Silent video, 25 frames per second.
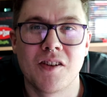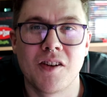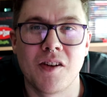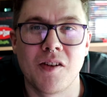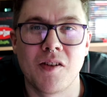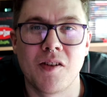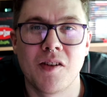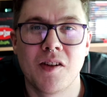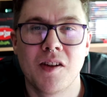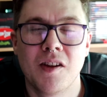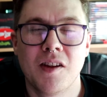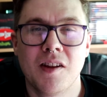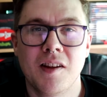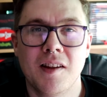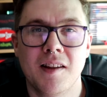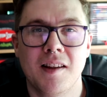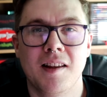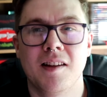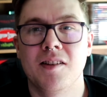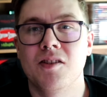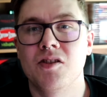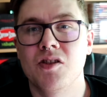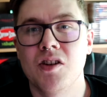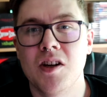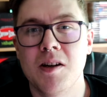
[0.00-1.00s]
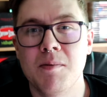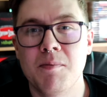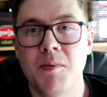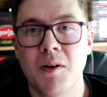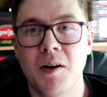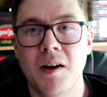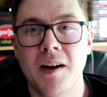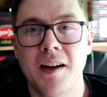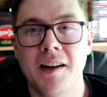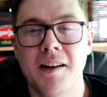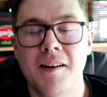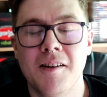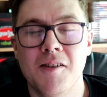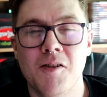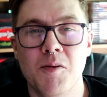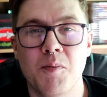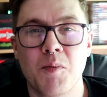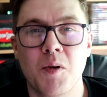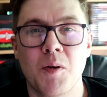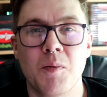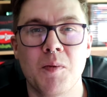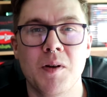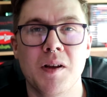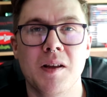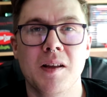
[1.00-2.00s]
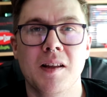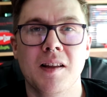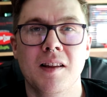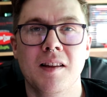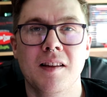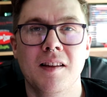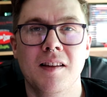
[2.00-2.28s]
because it's cheaper and you probably